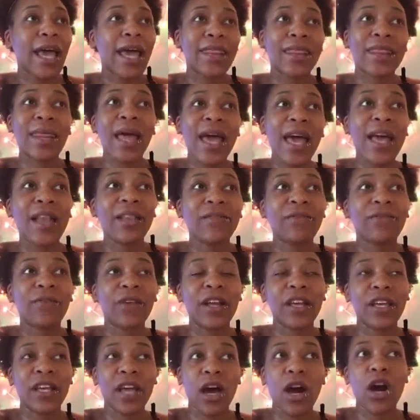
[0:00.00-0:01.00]
And then
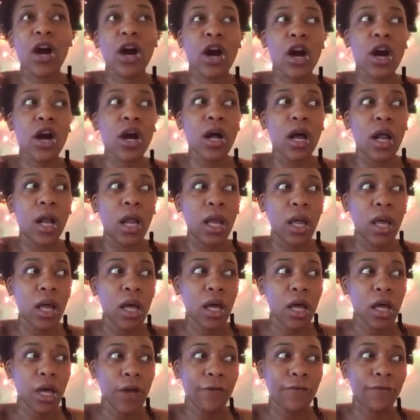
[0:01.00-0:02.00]
for the young girl,
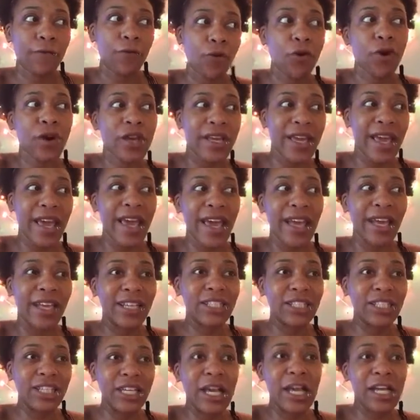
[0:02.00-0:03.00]
4
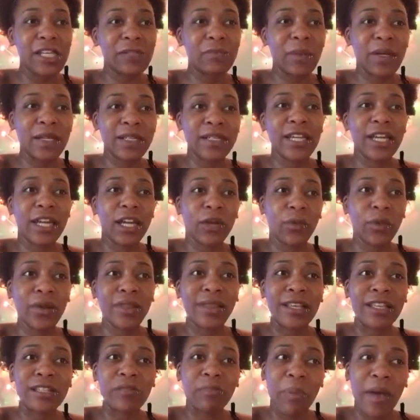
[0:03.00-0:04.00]
years she has been dealing
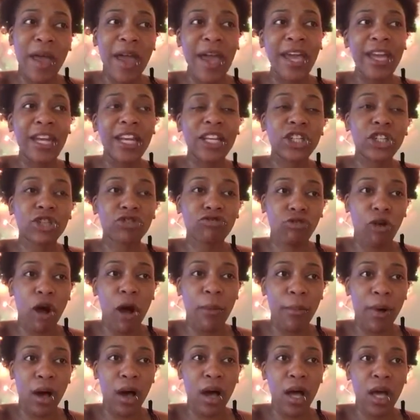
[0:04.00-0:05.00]
with this pain and
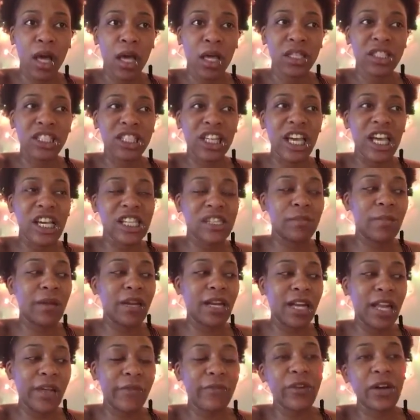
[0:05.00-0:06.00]
trauma. She has
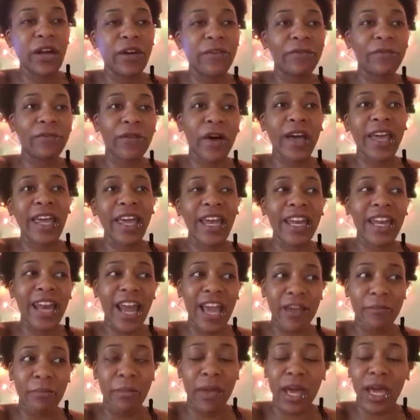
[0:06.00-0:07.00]
been living a fucking
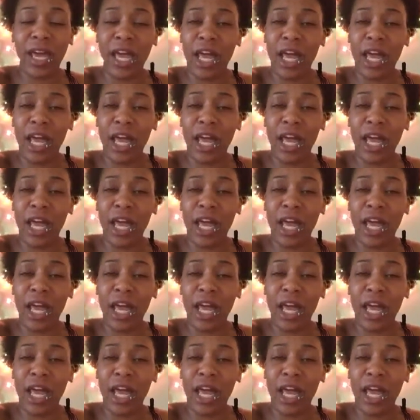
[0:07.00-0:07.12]
nightmare.